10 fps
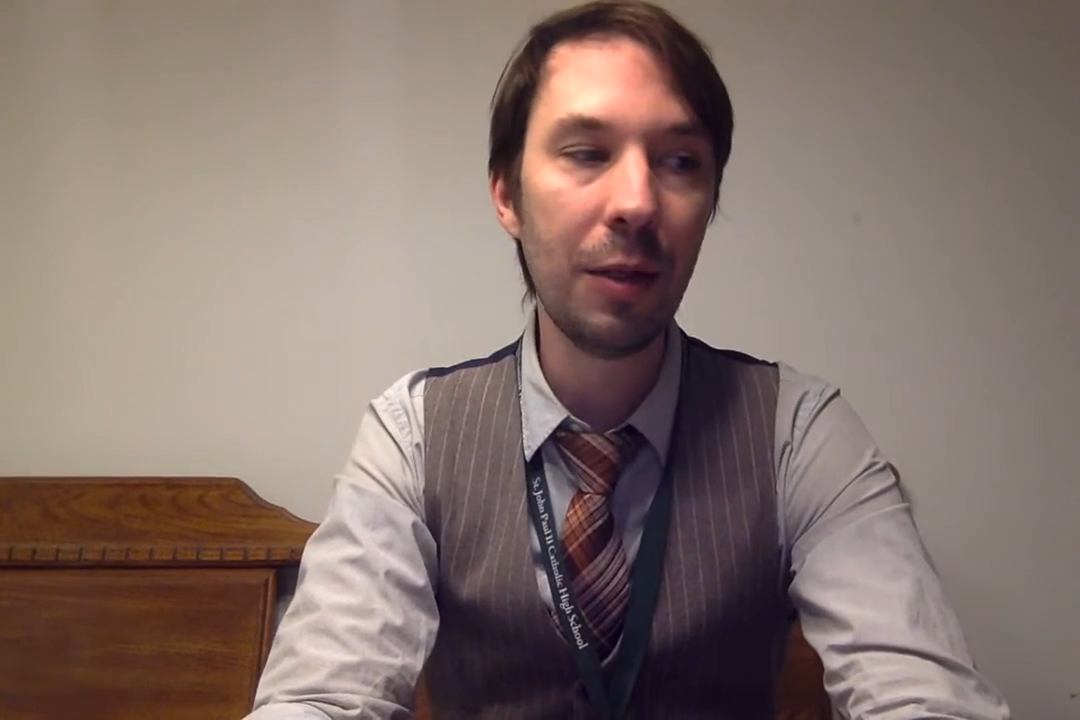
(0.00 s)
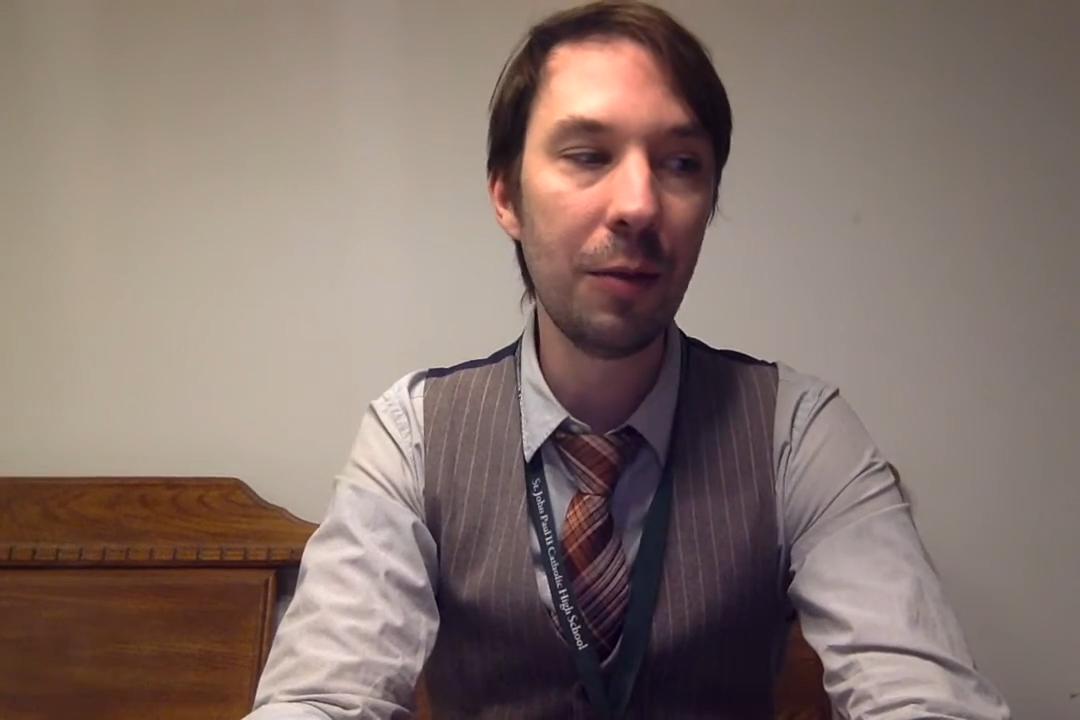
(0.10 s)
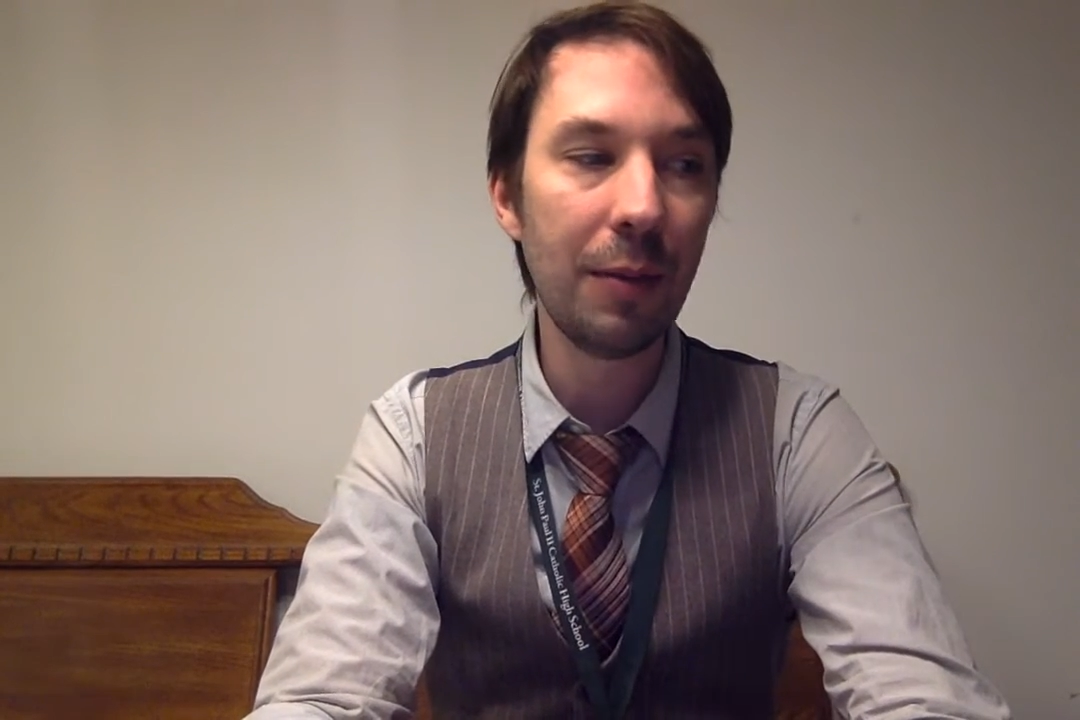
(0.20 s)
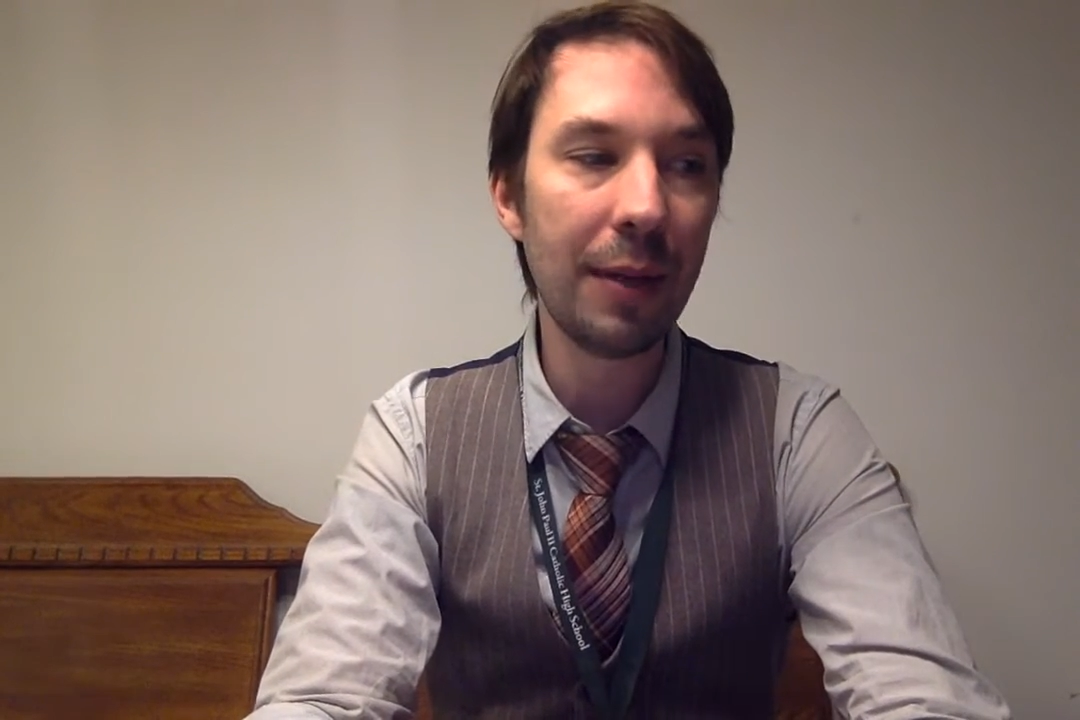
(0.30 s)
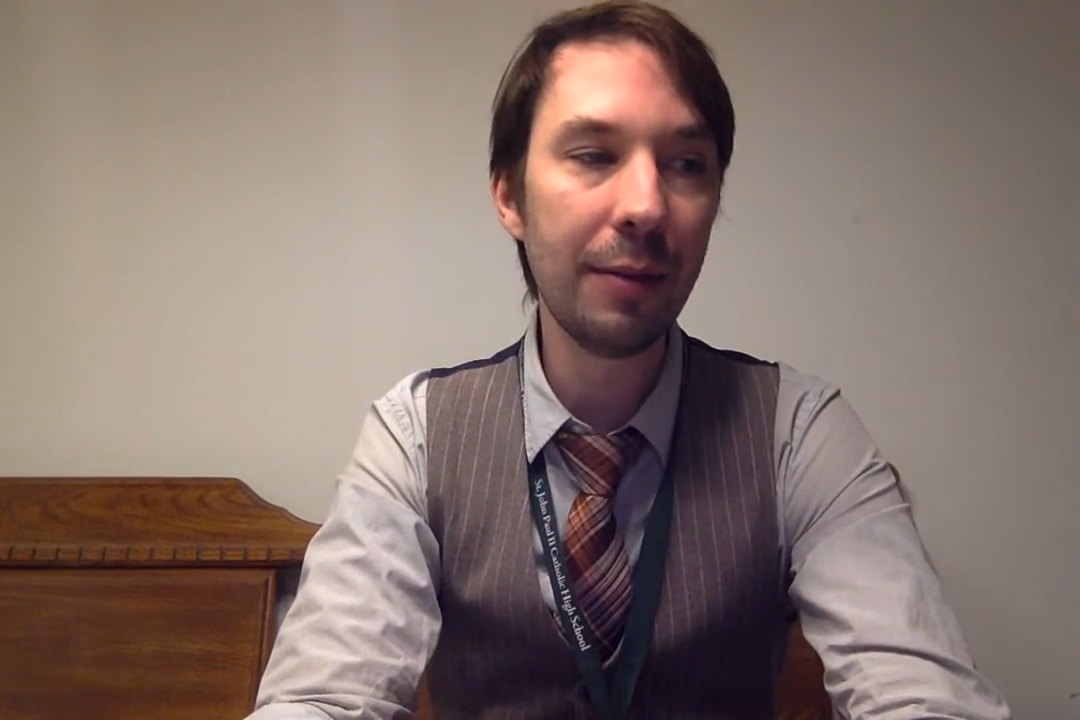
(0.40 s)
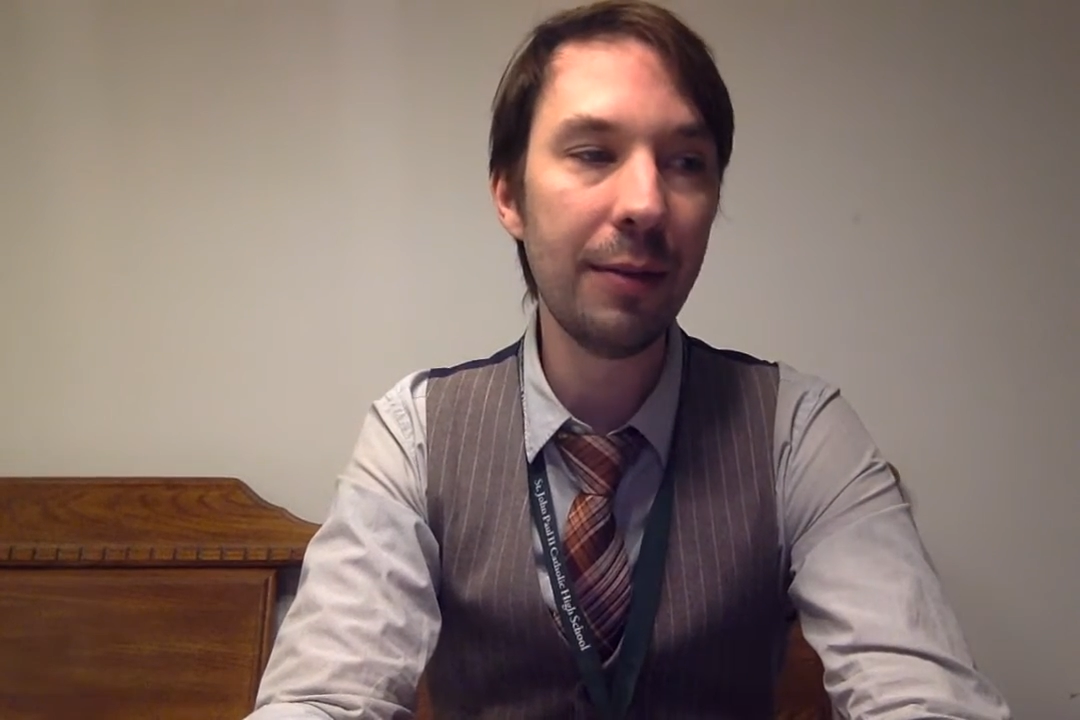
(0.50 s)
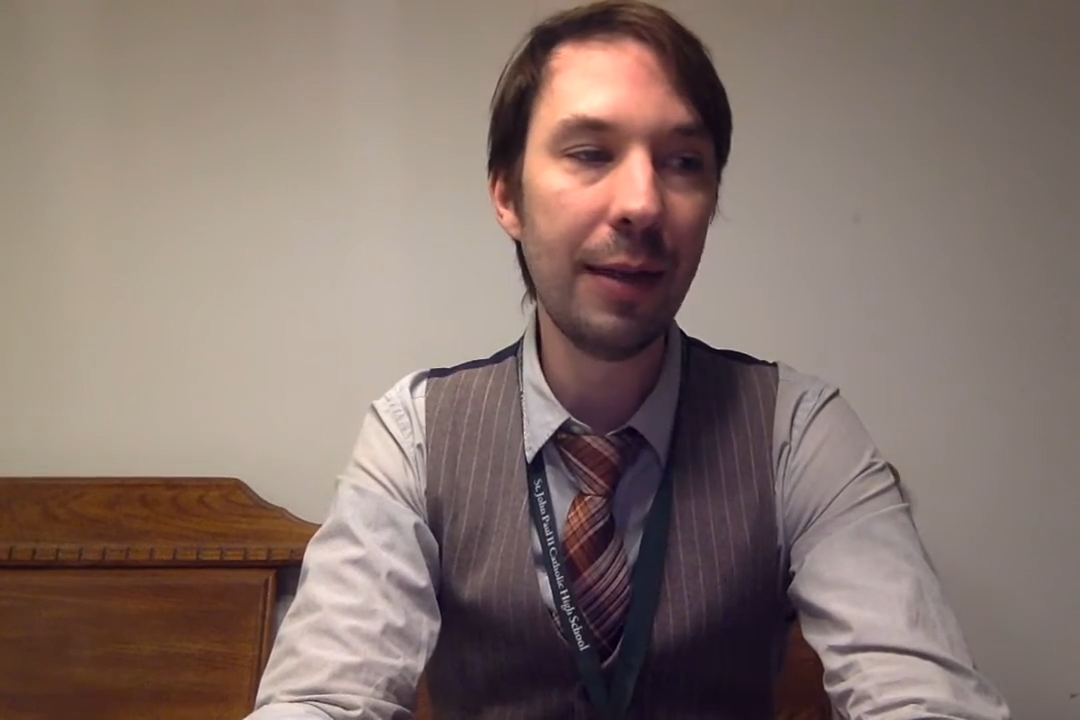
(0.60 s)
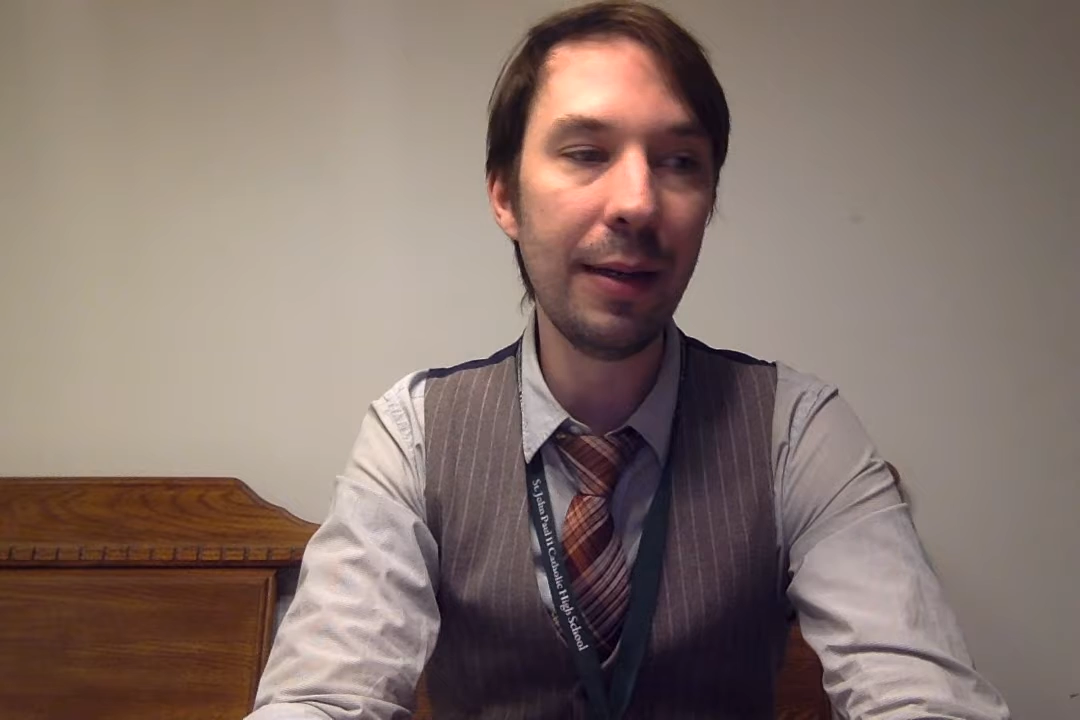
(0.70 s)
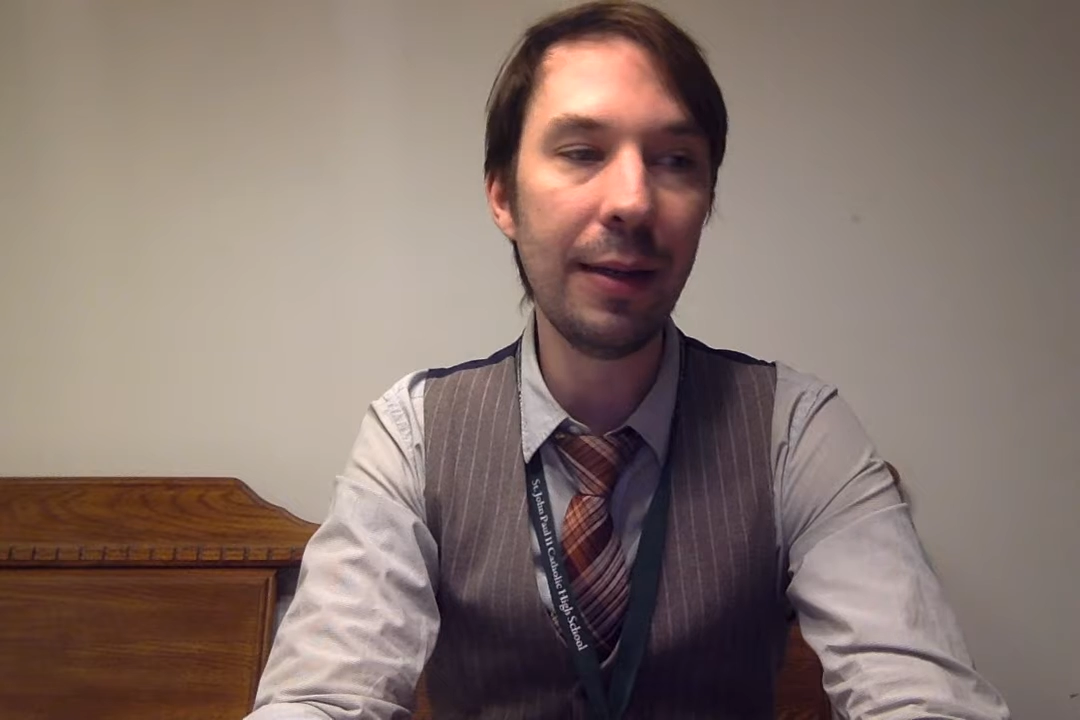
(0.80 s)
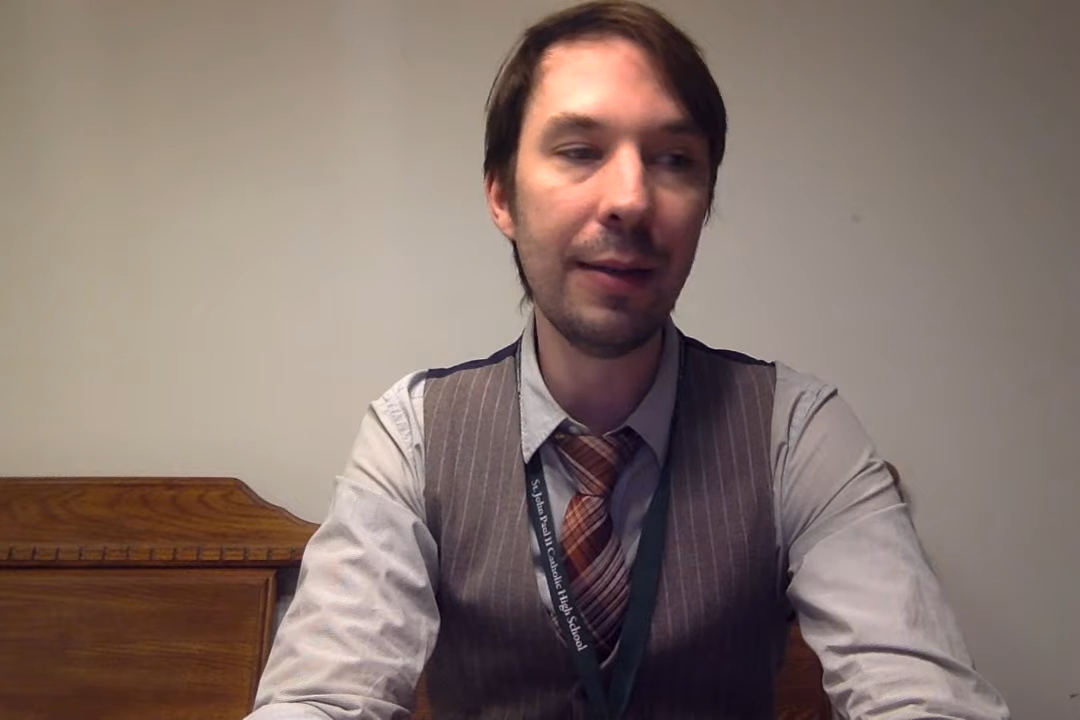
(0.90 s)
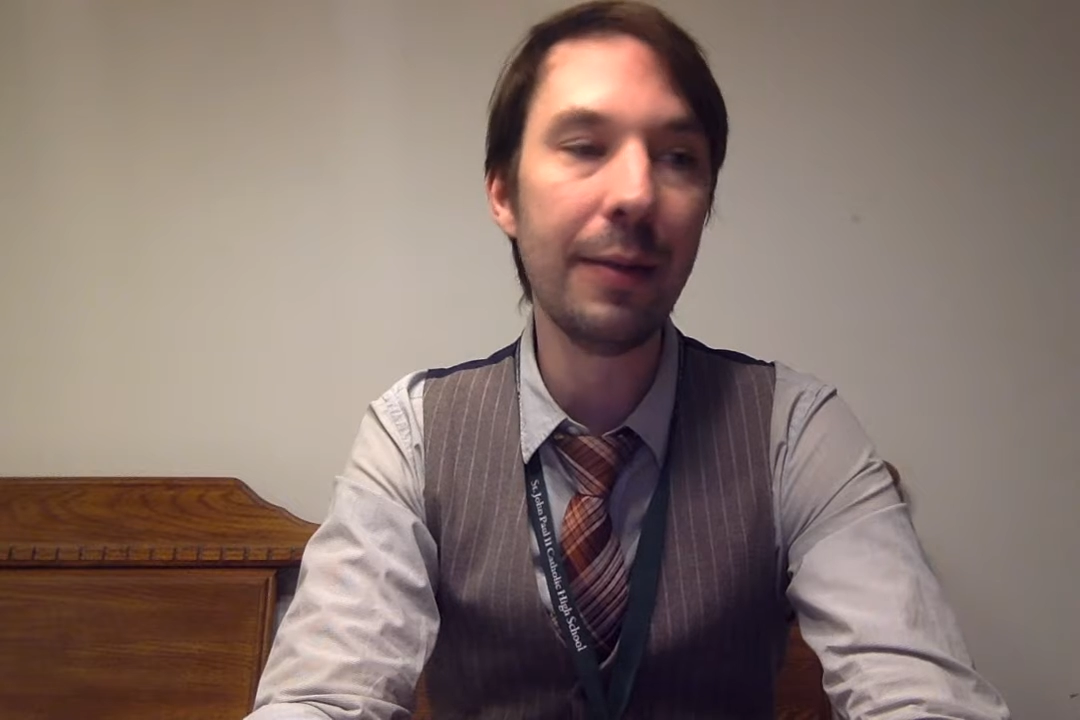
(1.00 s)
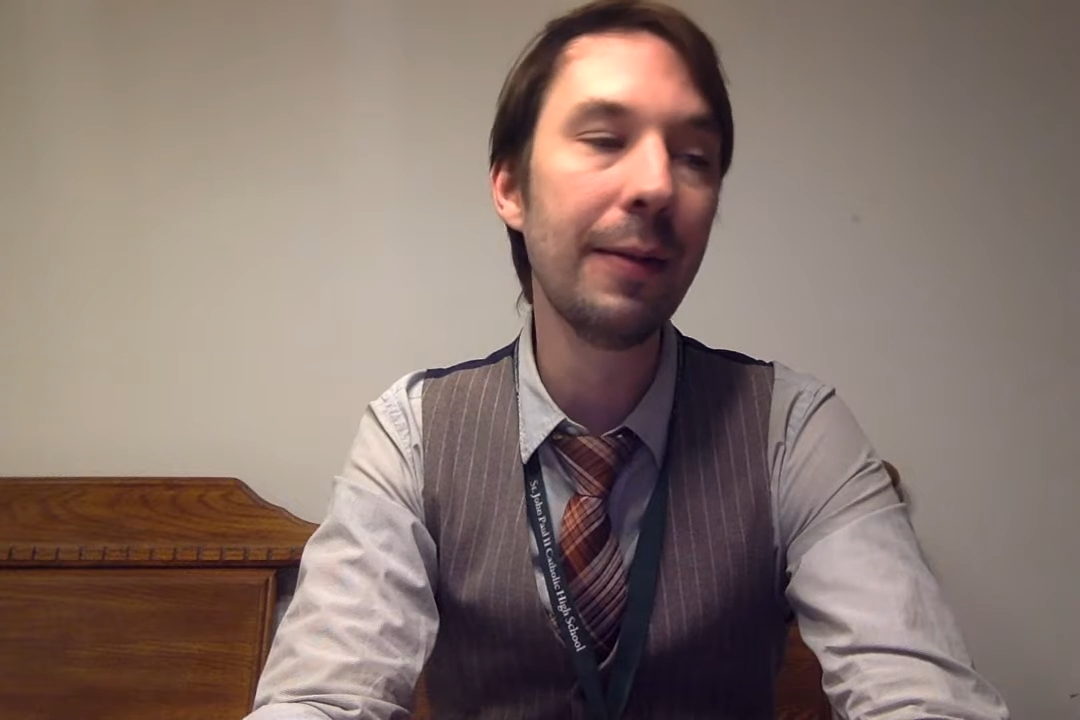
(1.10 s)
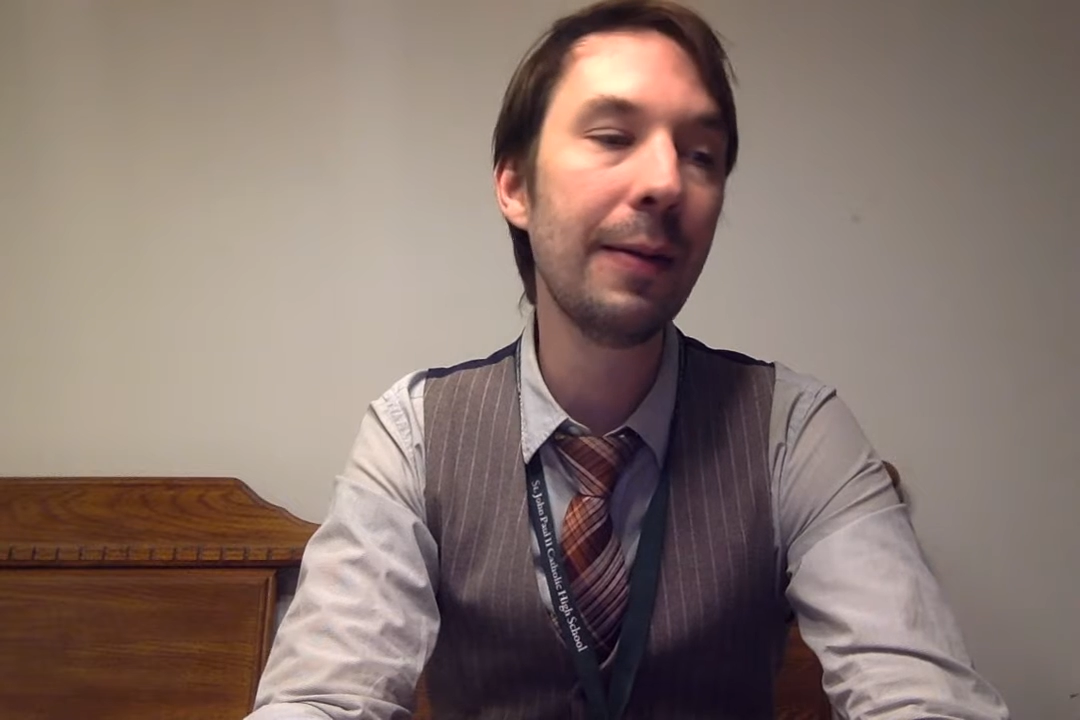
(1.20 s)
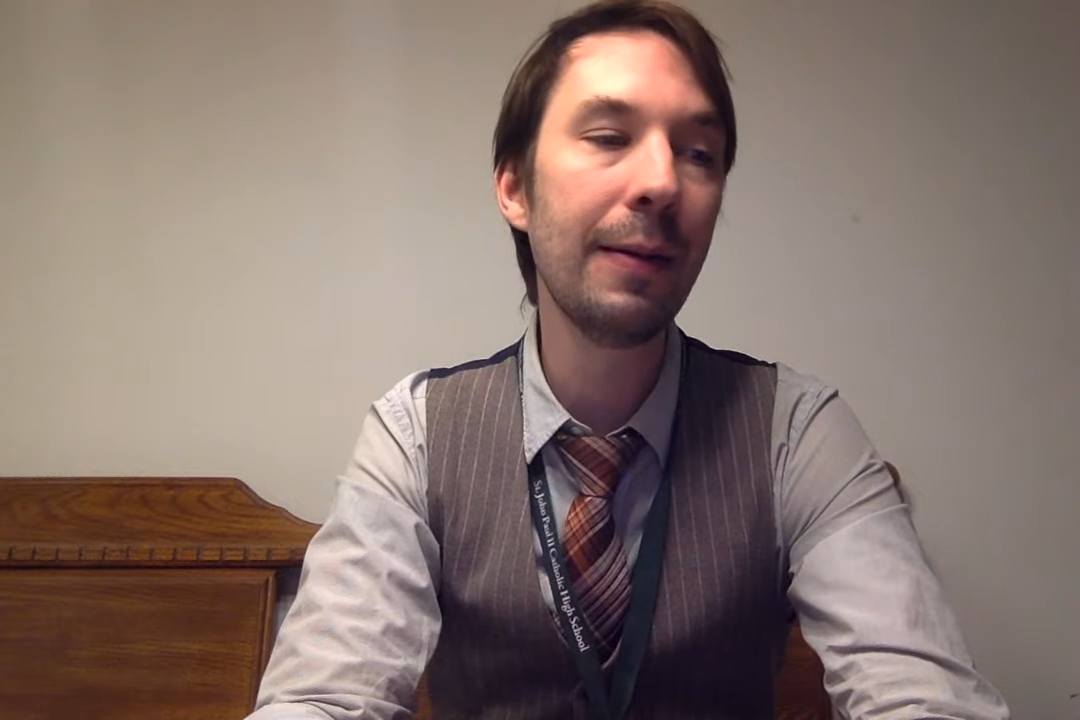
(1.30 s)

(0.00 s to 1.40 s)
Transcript: rather than